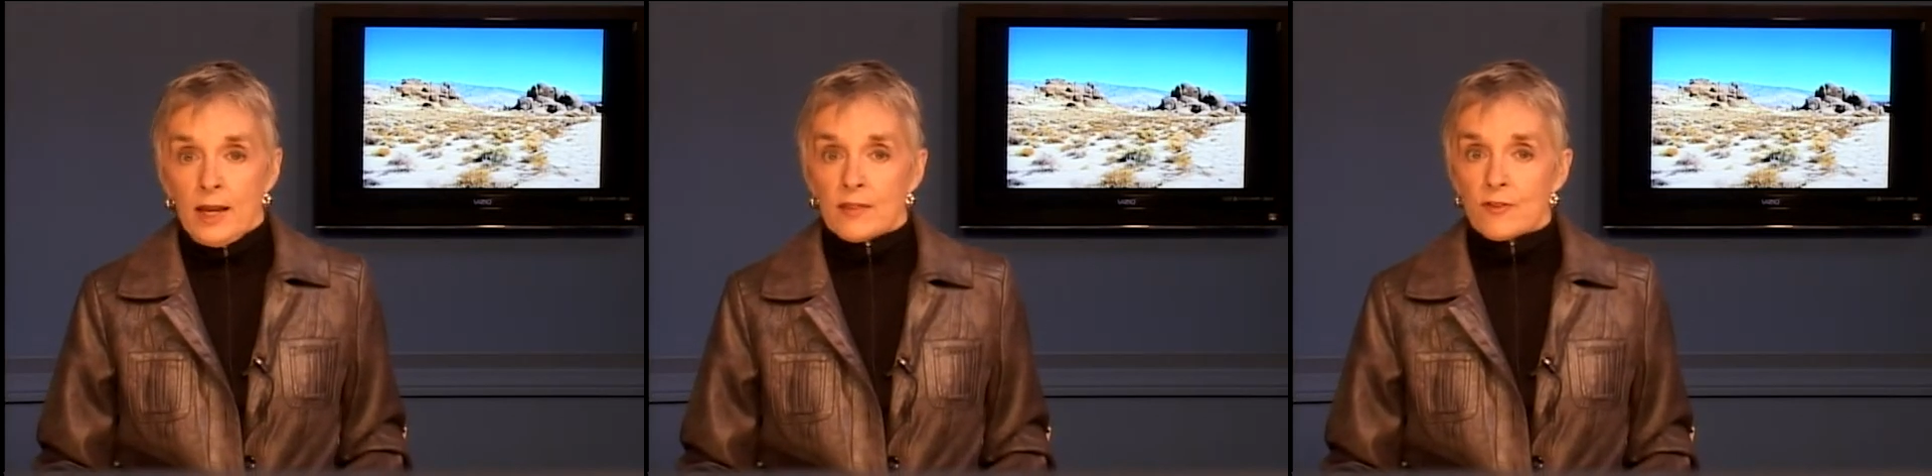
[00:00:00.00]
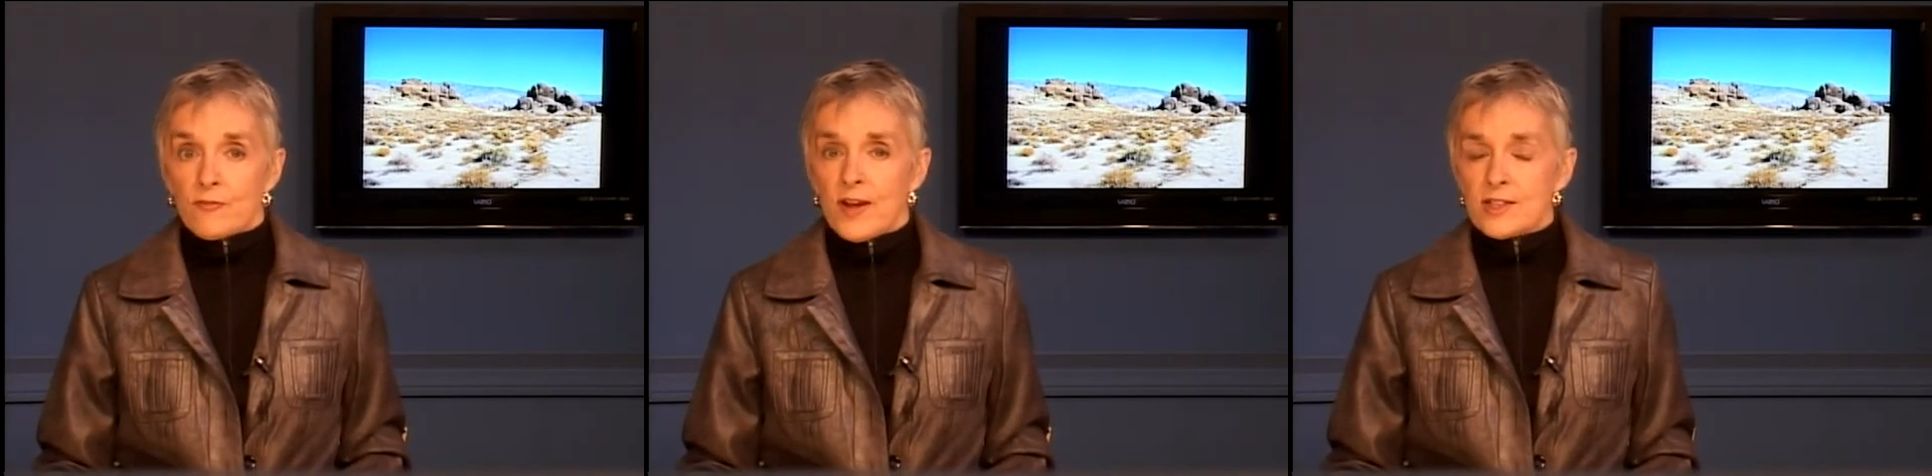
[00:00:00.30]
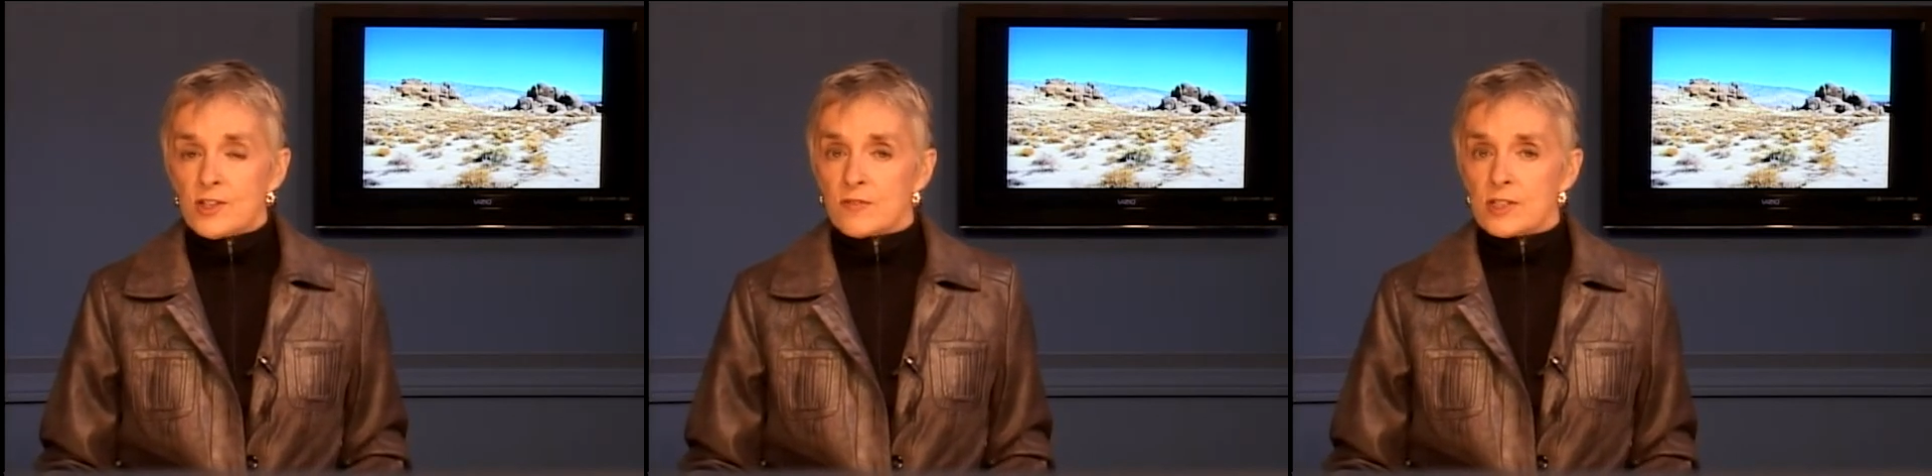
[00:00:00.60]
In the
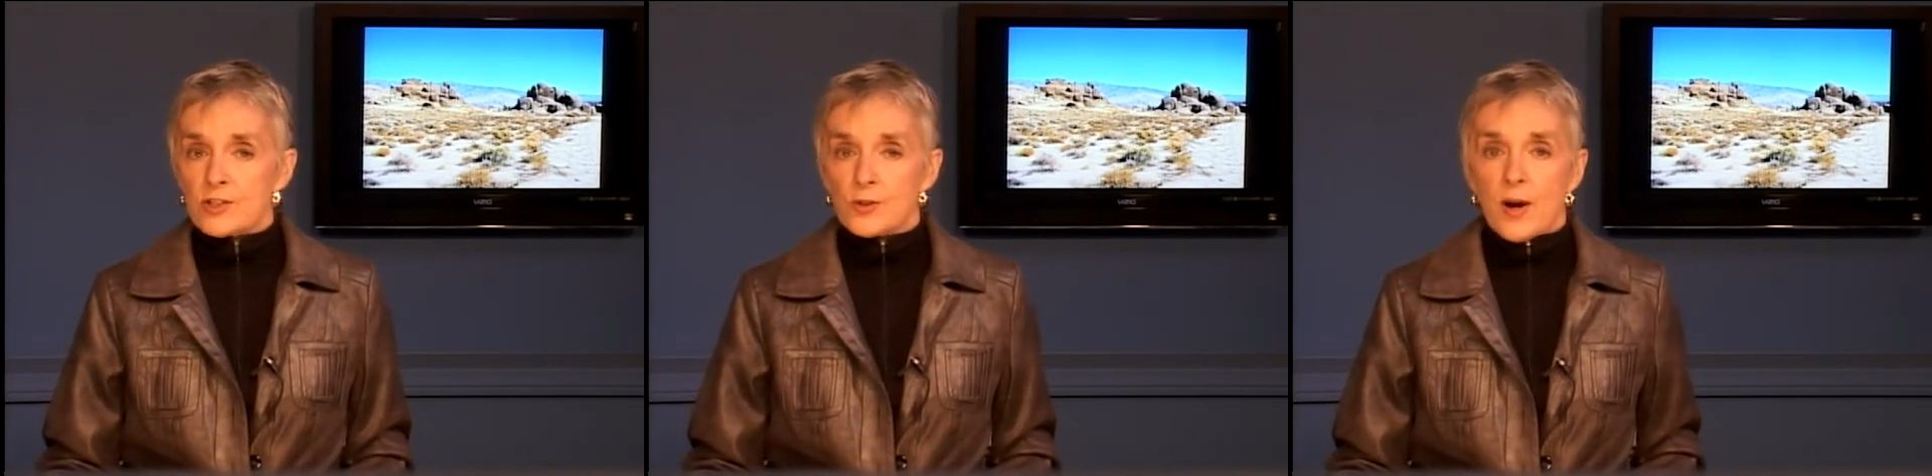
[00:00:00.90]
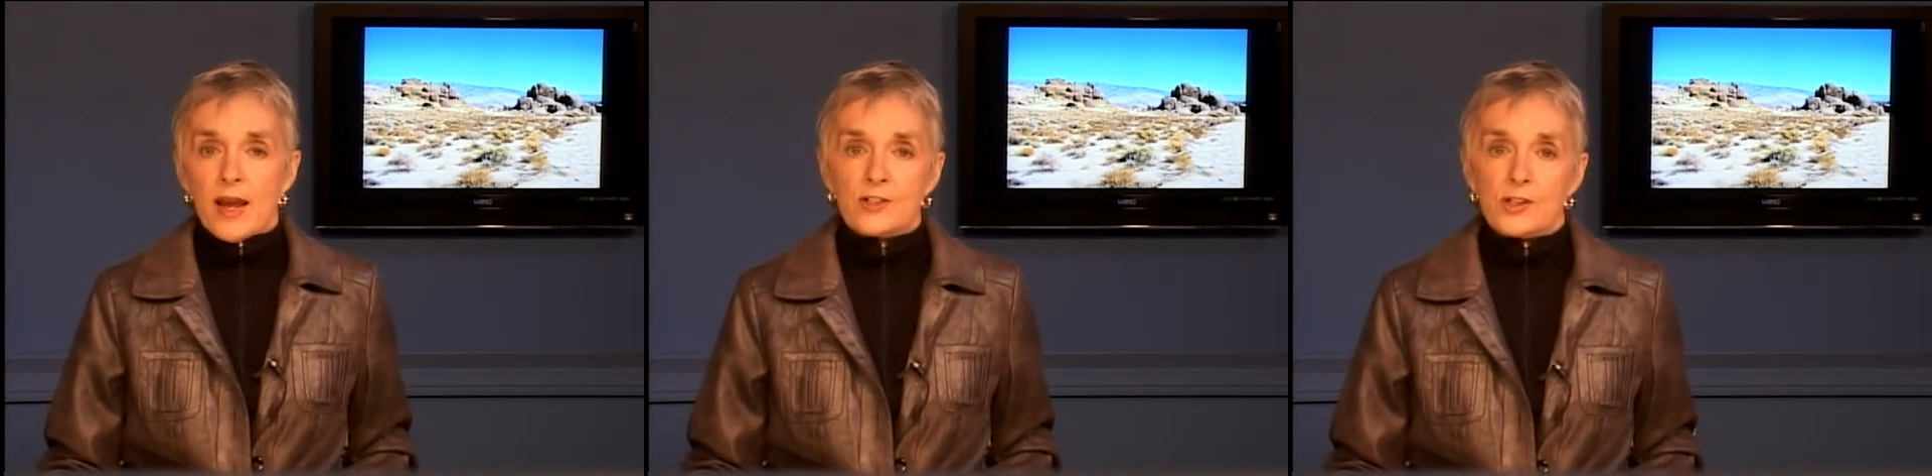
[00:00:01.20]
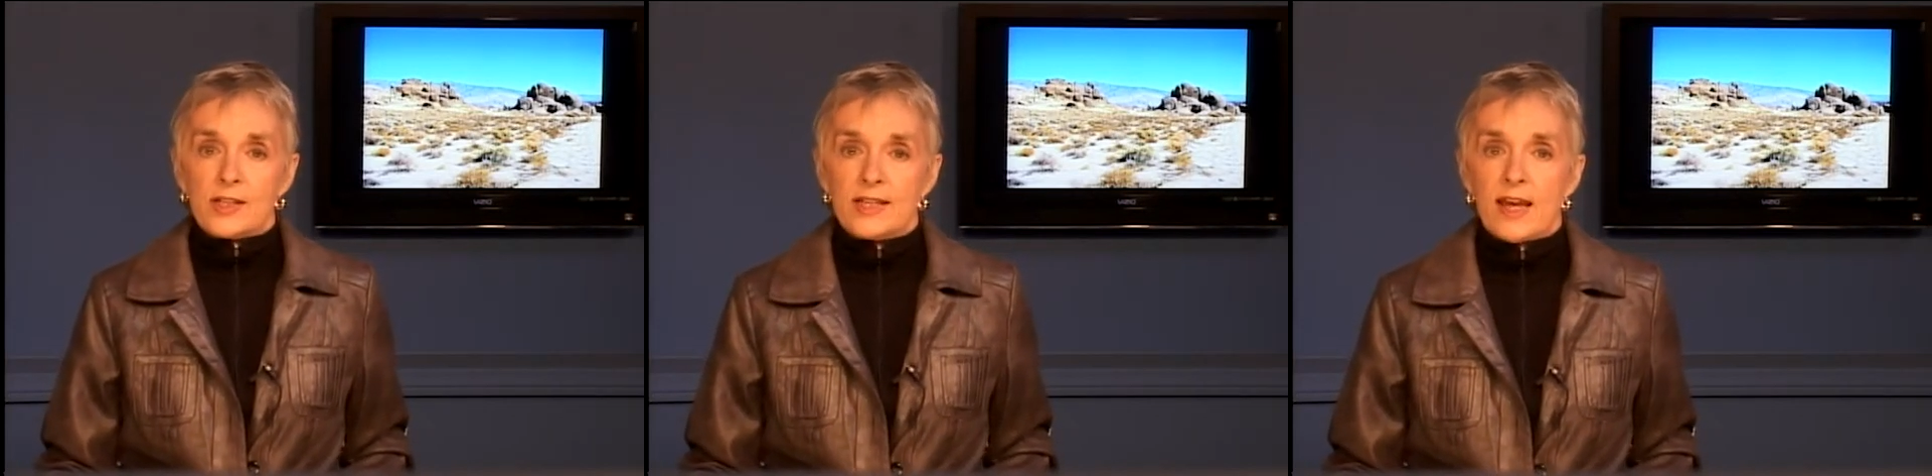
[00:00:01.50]
face of this tragedy,